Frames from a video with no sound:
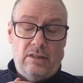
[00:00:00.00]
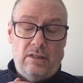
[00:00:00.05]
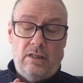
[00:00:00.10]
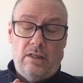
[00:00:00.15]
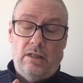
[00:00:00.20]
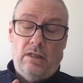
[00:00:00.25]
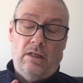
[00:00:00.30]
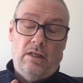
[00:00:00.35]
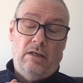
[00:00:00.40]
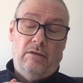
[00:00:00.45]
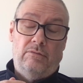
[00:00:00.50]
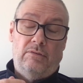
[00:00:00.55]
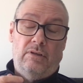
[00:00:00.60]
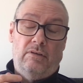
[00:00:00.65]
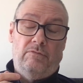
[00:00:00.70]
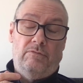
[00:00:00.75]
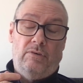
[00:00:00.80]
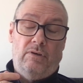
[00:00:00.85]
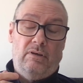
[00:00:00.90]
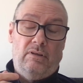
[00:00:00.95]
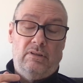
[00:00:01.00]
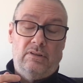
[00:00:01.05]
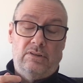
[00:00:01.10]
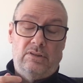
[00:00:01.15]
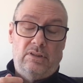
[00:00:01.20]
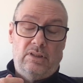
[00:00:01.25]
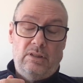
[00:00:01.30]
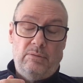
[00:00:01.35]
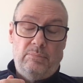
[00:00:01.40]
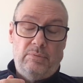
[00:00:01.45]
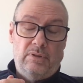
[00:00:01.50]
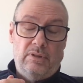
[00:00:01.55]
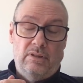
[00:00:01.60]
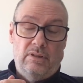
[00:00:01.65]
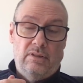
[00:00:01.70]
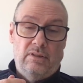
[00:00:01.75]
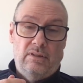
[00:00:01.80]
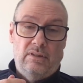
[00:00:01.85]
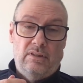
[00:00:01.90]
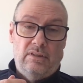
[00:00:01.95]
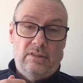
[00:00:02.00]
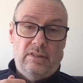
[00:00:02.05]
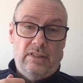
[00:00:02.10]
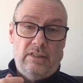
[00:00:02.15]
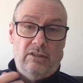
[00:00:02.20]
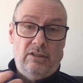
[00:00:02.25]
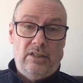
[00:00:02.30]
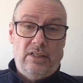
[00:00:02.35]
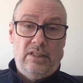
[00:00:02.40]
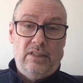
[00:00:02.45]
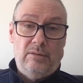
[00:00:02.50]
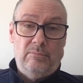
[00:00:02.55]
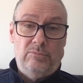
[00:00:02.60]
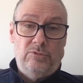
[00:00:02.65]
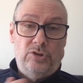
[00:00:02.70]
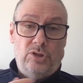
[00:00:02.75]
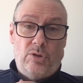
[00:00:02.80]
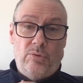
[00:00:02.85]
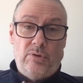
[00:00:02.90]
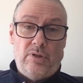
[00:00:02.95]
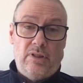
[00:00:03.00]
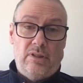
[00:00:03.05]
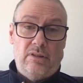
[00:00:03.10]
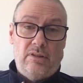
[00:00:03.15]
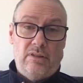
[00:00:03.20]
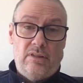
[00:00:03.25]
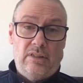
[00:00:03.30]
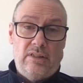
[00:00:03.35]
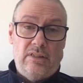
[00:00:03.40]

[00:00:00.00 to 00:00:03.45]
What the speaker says: If they're falling asleep, they could end up choking